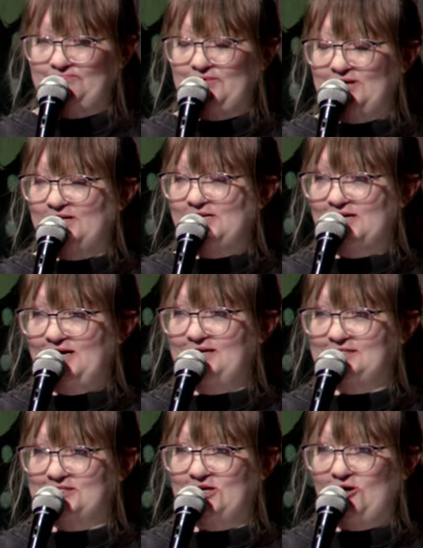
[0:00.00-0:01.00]
But it
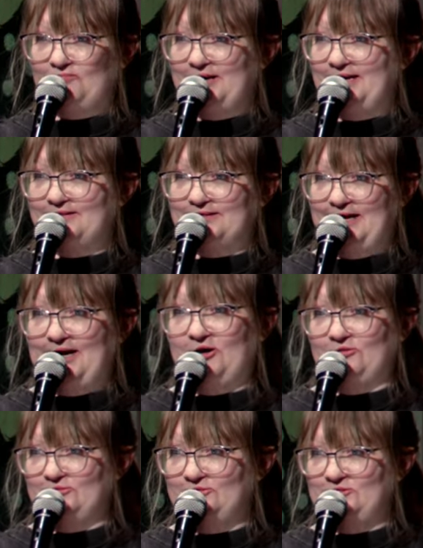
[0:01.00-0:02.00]
has not panned
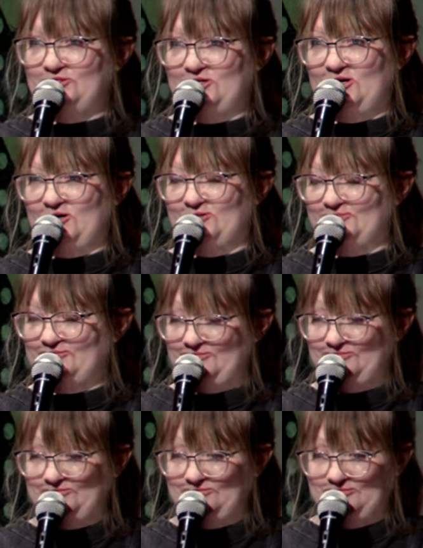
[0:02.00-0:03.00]
out, so.
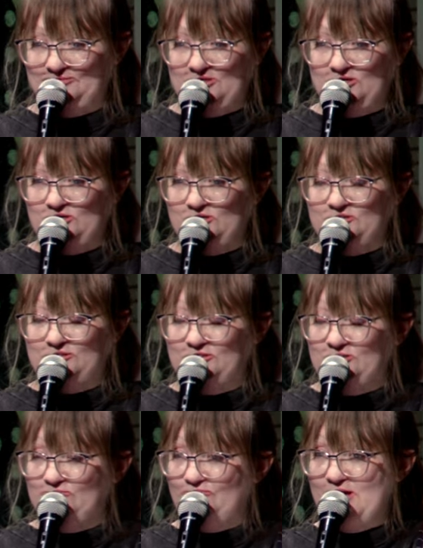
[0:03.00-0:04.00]

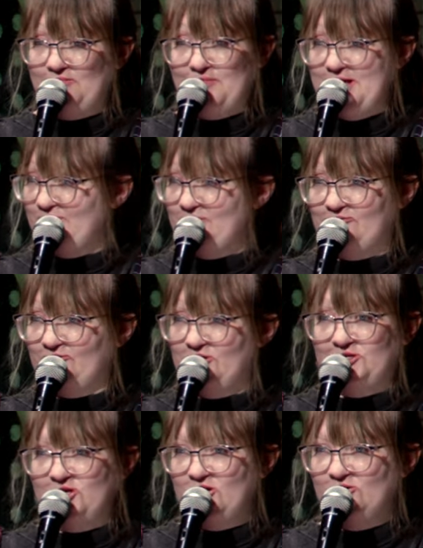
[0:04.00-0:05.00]
Maybe for
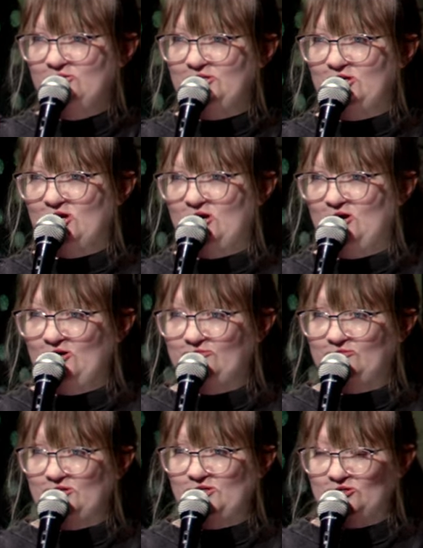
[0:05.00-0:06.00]
you, you know,
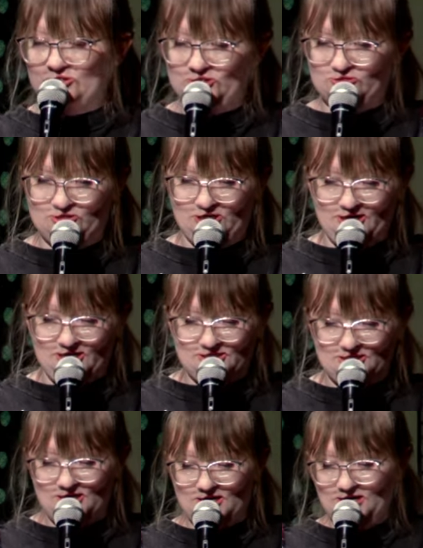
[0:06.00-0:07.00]
hopefully you'll do good.